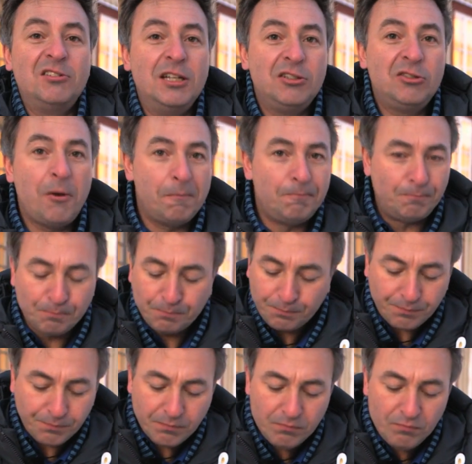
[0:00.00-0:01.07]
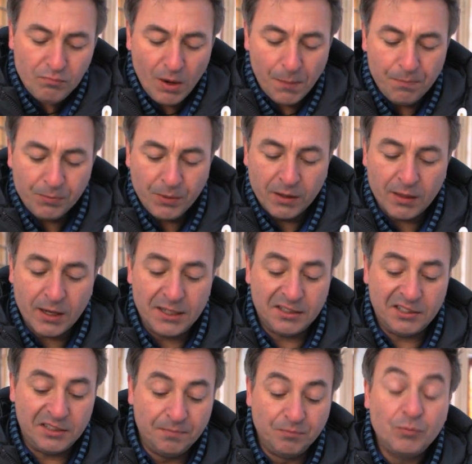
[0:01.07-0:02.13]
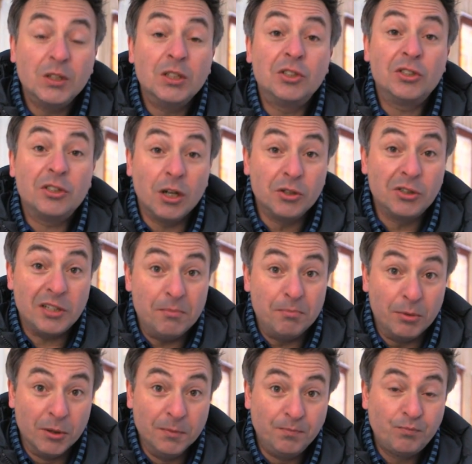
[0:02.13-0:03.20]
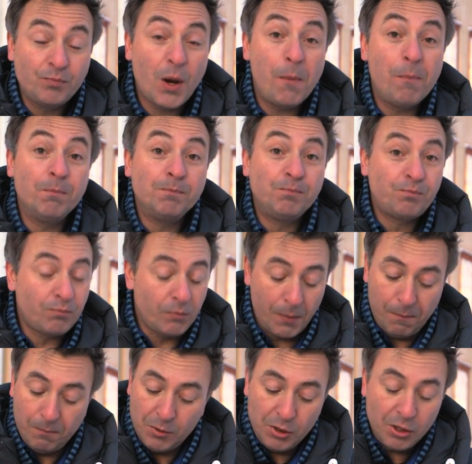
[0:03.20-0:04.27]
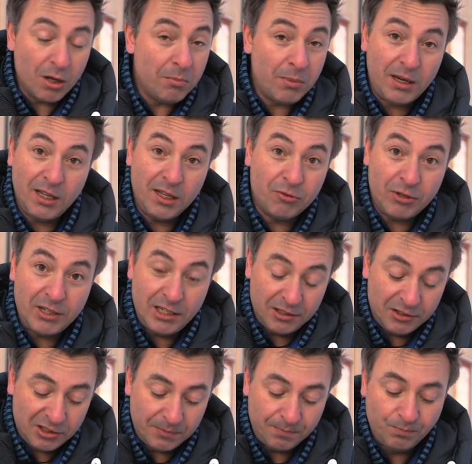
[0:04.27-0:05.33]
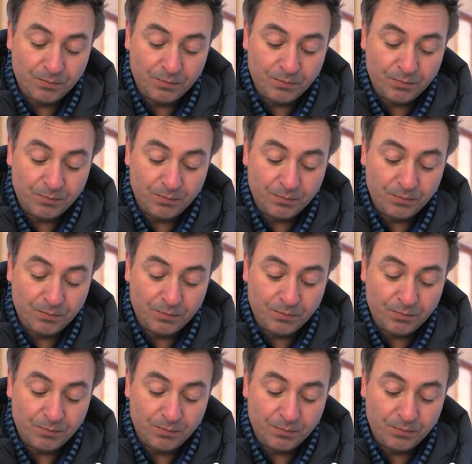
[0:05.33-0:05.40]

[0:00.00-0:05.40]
dish, that it's so simple, not many ingredients,